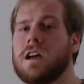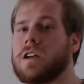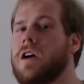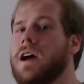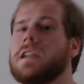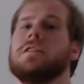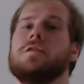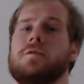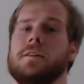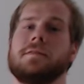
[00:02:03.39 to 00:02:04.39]
go ahead and do
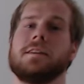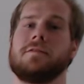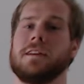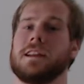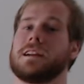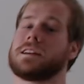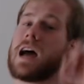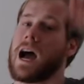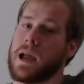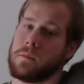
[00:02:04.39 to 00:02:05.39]
50 feet at a
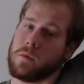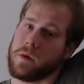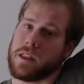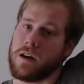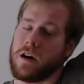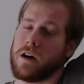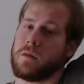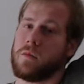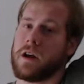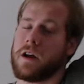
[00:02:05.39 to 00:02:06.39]
time with
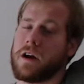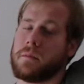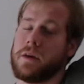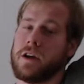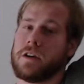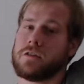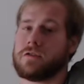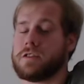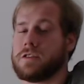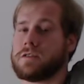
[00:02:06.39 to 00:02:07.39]
one arm to
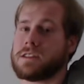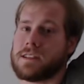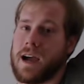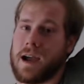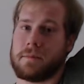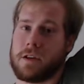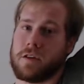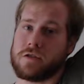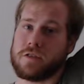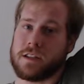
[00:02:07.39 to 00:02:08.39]
reduce the time that you're
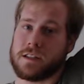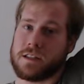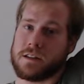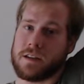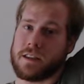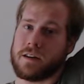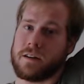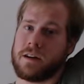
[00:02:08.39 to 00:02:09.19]
transitioning there.